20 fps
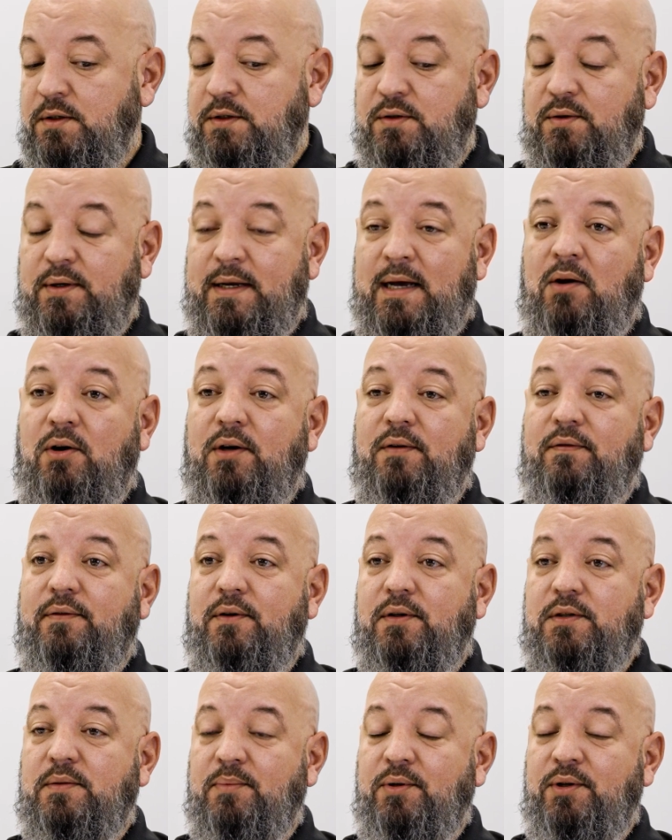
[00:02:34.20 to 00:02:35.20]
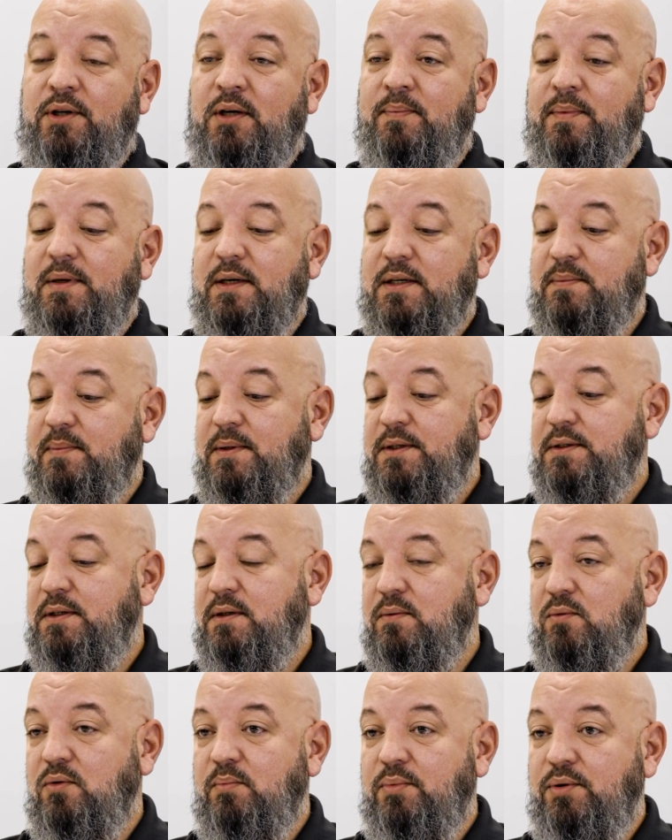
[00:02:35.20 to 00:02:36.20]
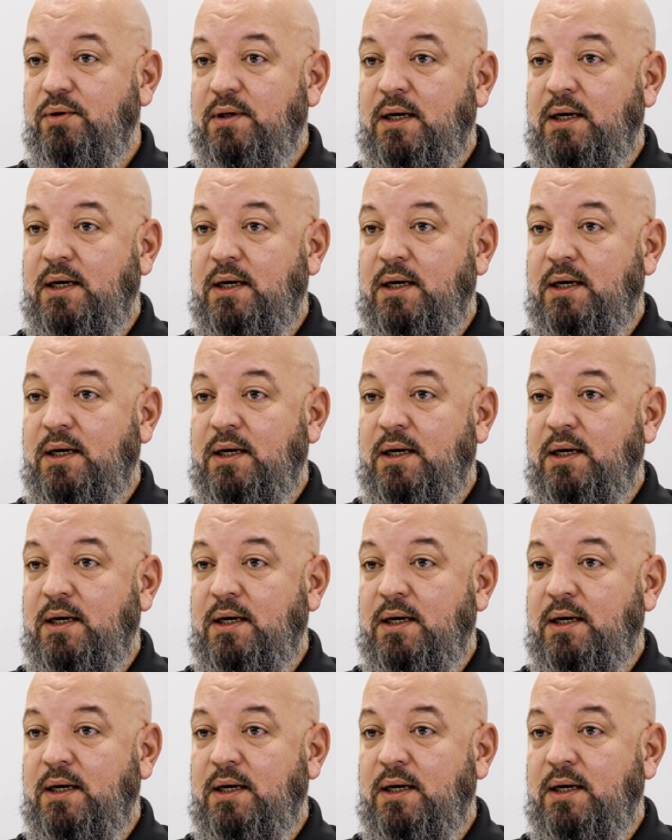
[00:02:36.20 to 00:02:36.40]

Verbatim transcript: So now on first boot up, the SBC will boot